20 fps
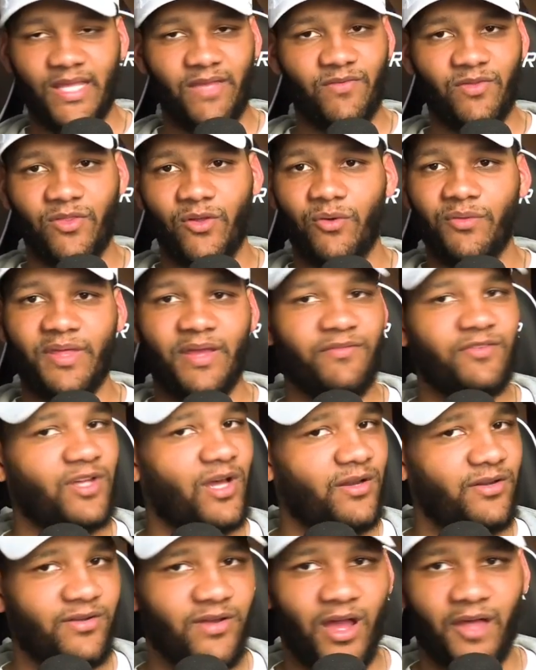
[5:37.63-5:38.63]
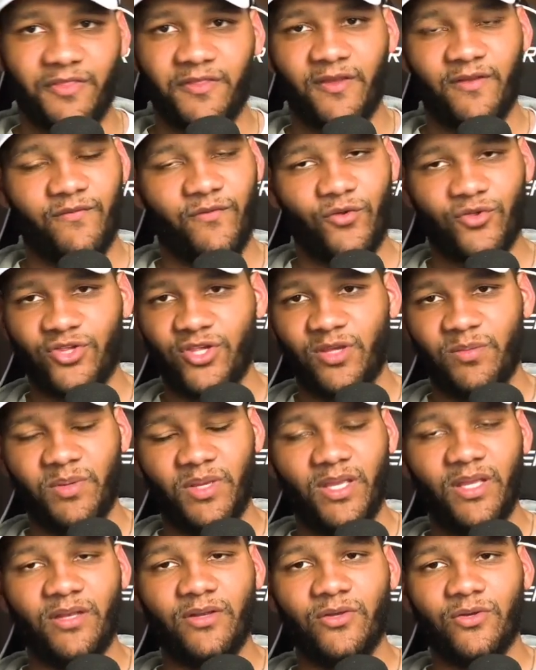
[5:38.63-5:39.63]
even though they've done nothing for
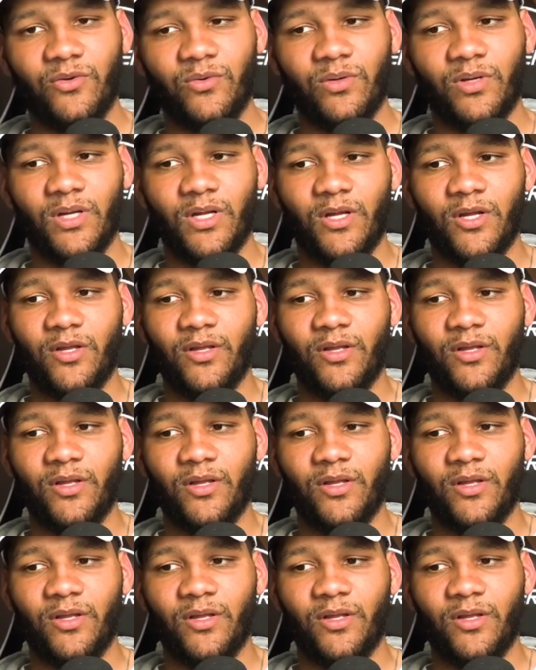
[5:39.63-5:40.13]
Shiba Inu,